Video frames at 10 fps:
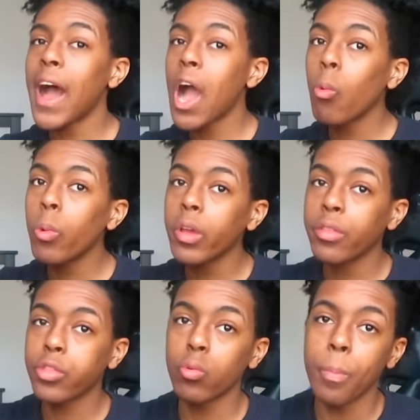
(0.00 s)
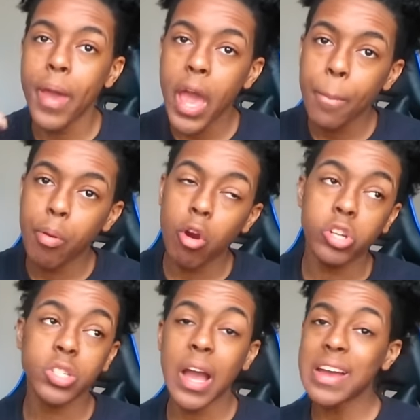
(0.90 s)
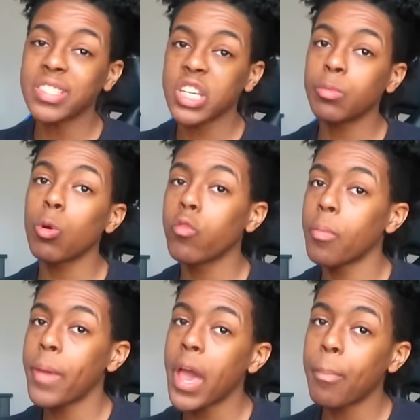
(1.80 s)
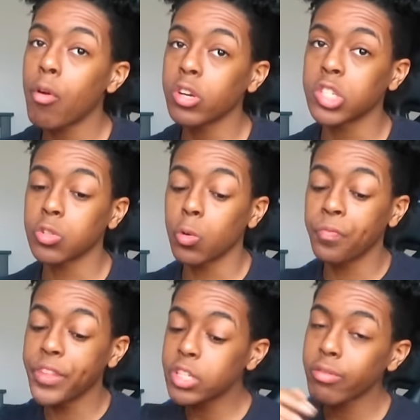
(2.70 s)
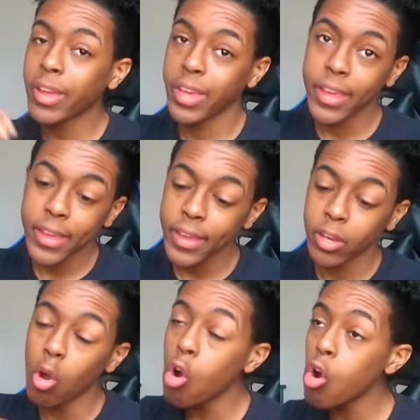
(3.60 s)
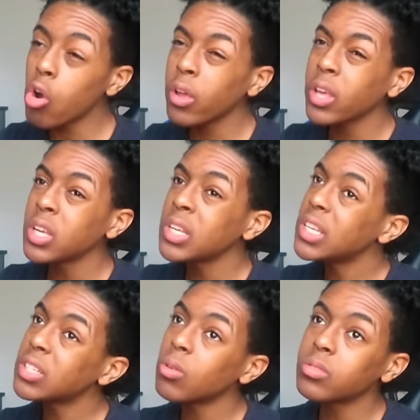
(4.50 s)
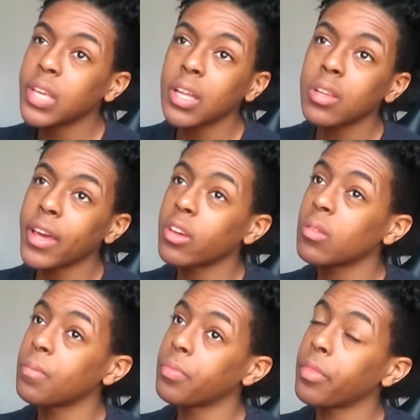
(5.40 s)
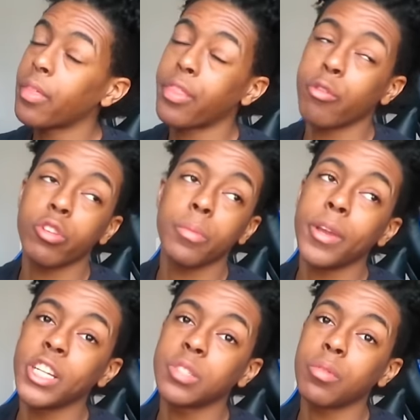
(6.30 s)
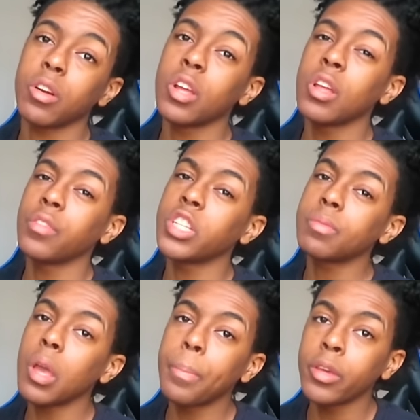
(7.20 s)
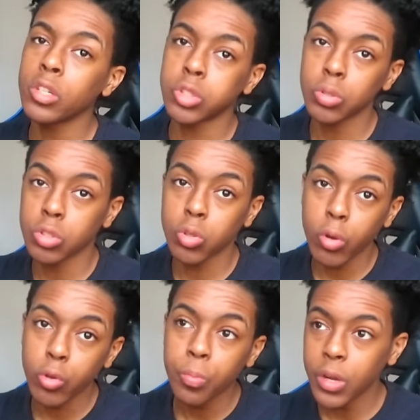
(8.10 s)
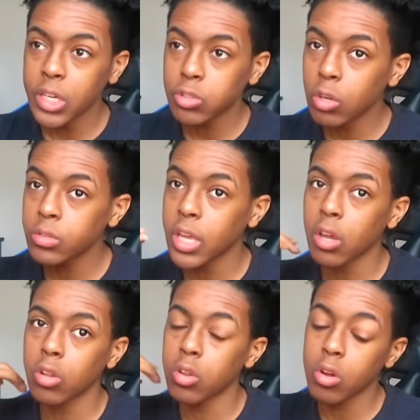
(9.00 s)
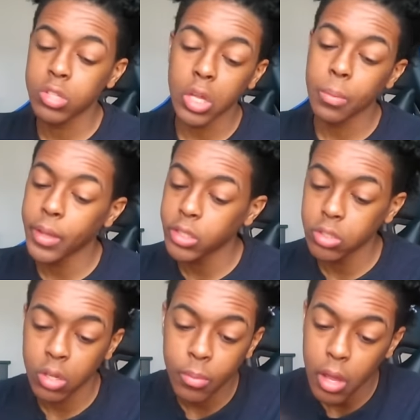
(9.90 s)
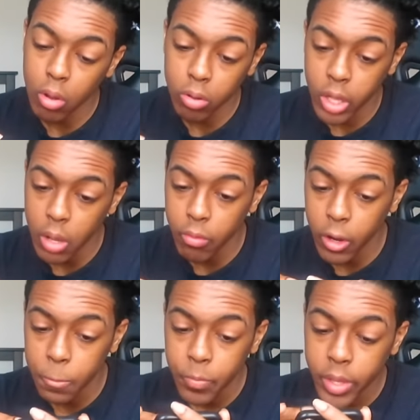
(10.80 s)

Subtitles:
I went through mad parts. I skipped over mad parts. So this right here and all, it's gonna take like 30 minutes, bro. This may be a short tutorial, but it's gonna take a long time to make this. I'm not gonna cap, right?